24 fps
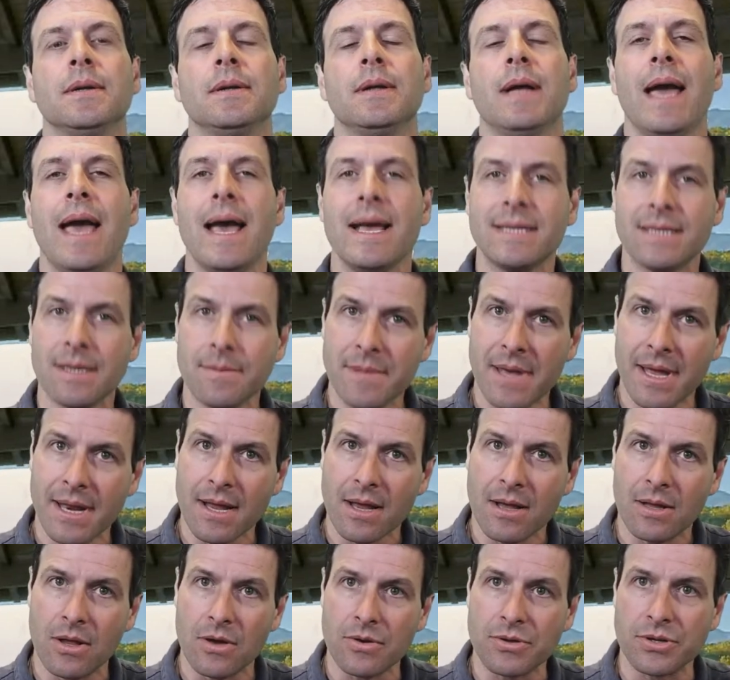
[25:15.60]
as I'm
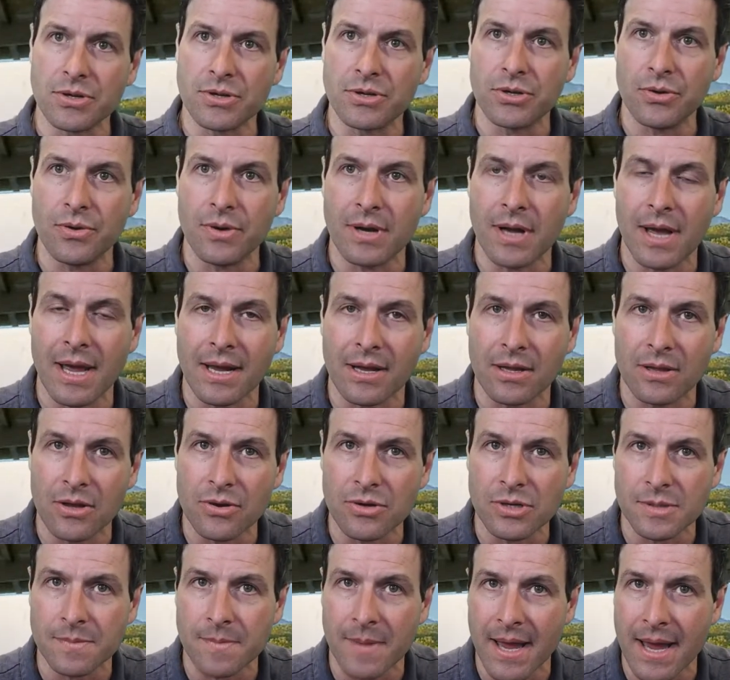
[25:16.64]
getting closer to it, I
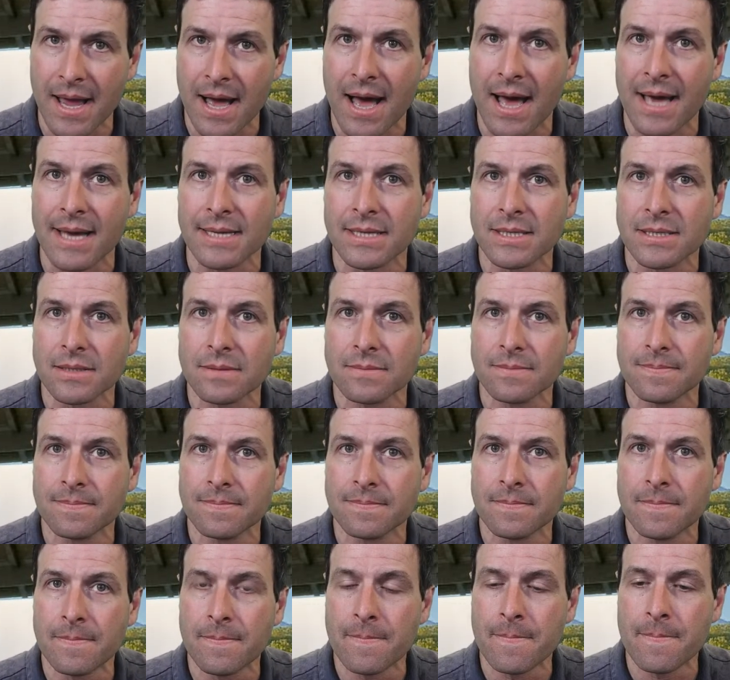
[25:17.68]
closed my eyes.
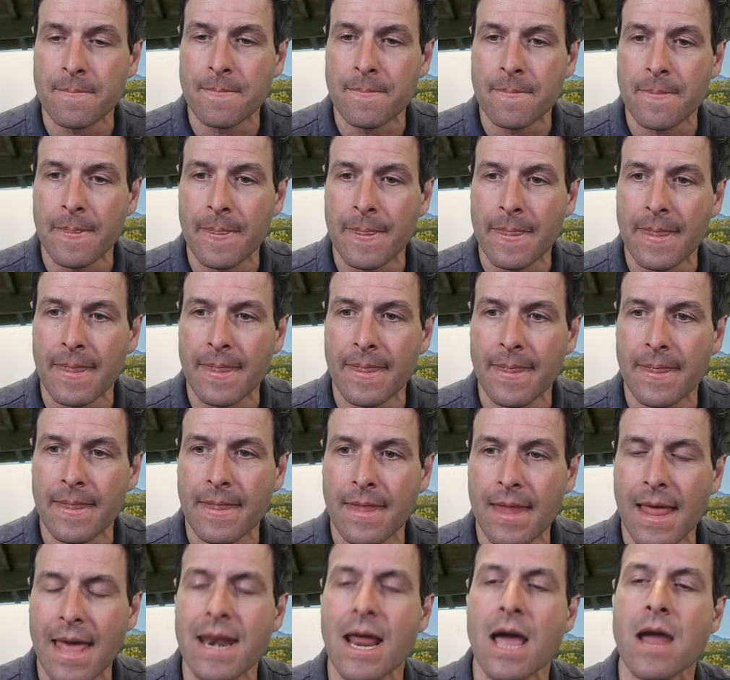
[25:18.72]

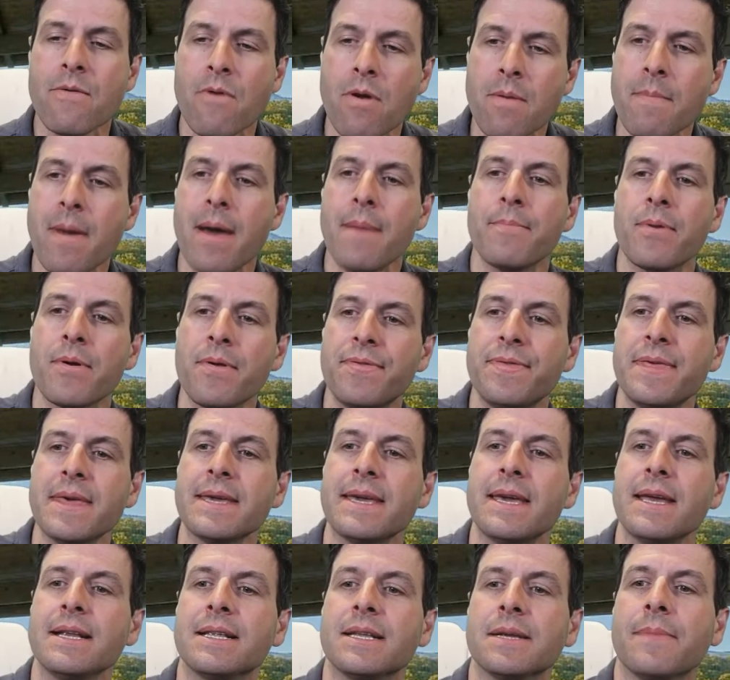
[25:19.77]
And I remember
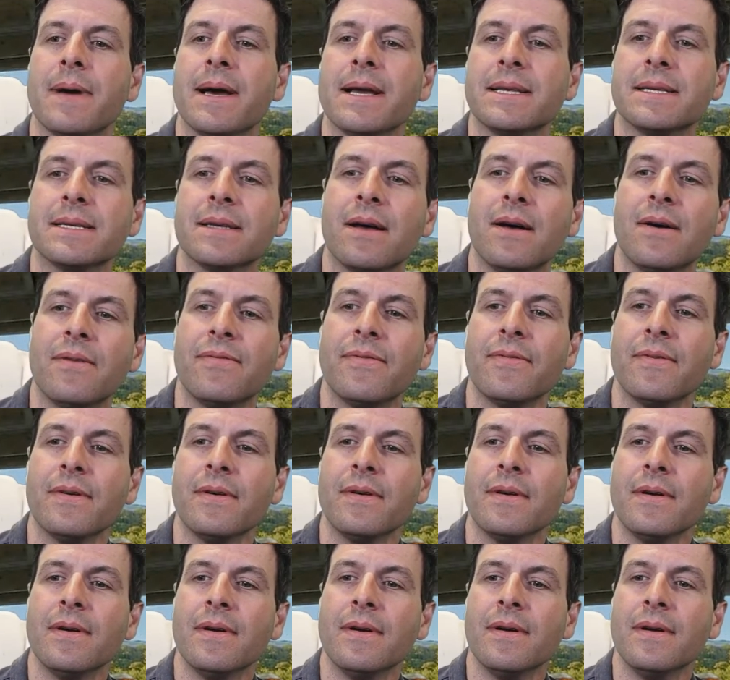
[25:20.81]
thinking to myself,
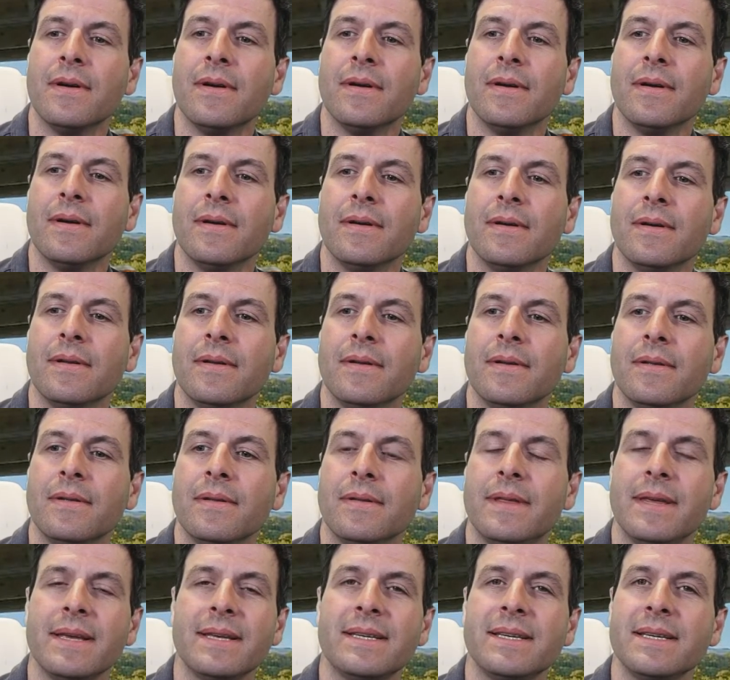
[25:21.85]

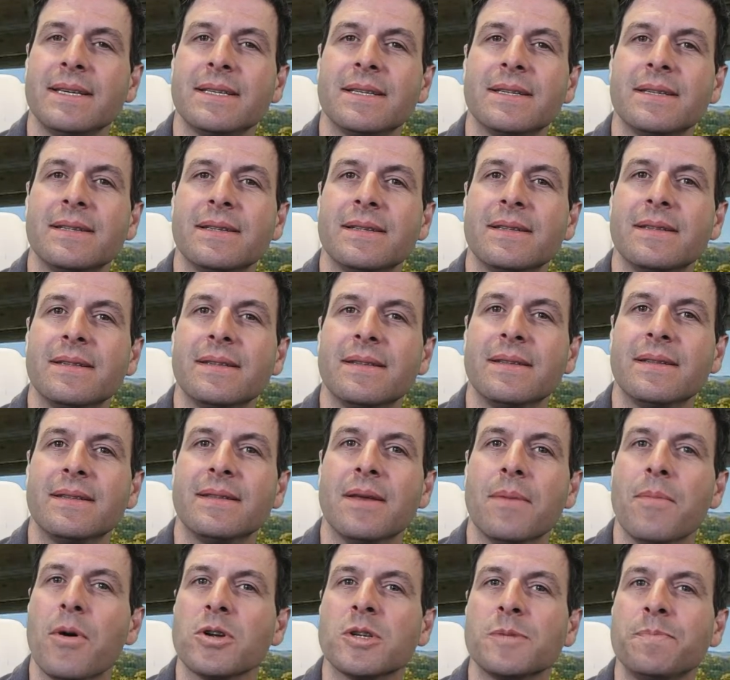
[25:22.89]
this is
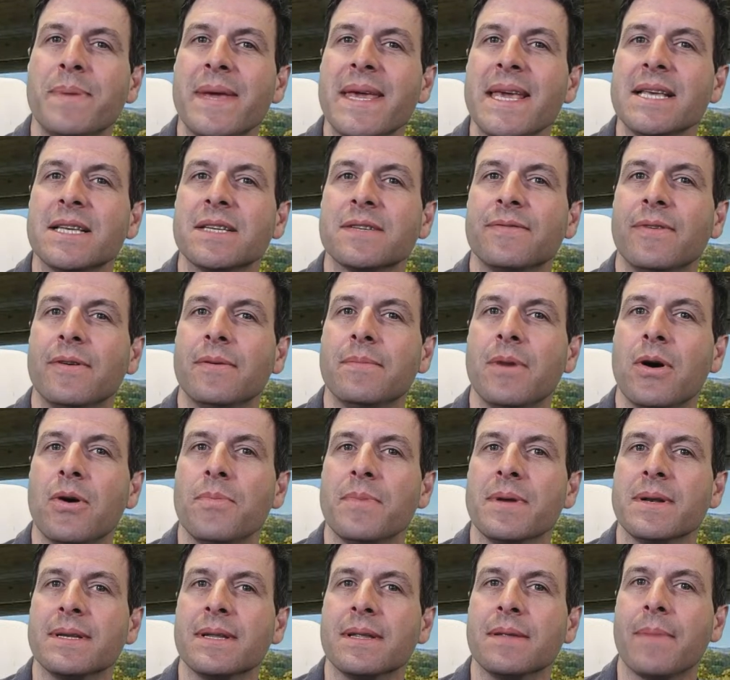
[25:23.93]
the most peaceful
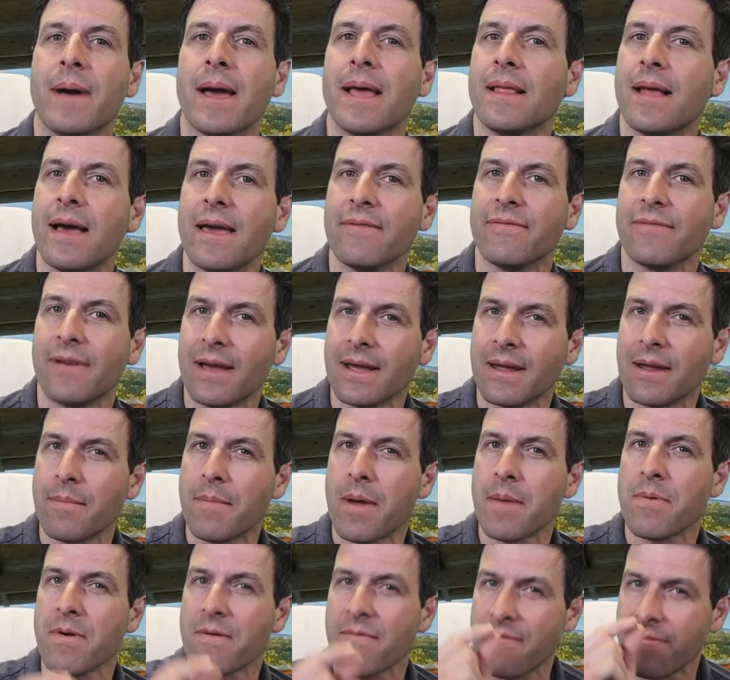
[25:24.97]
moment in my life. I
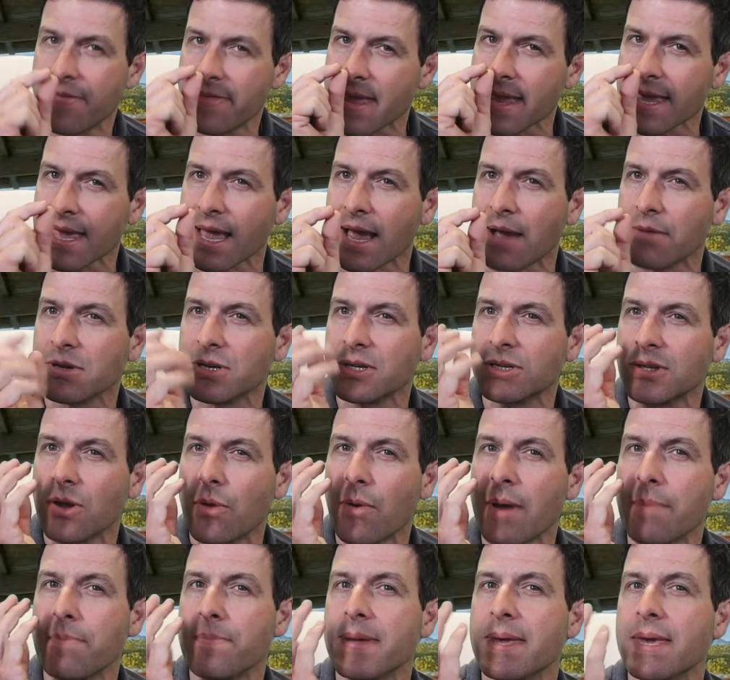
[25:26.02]
remember thinking I was
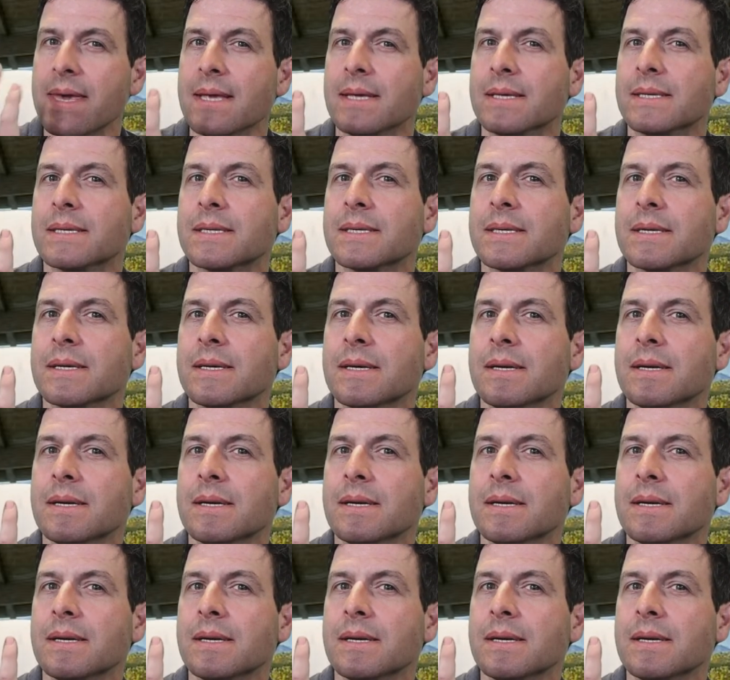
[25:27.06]
so at peace.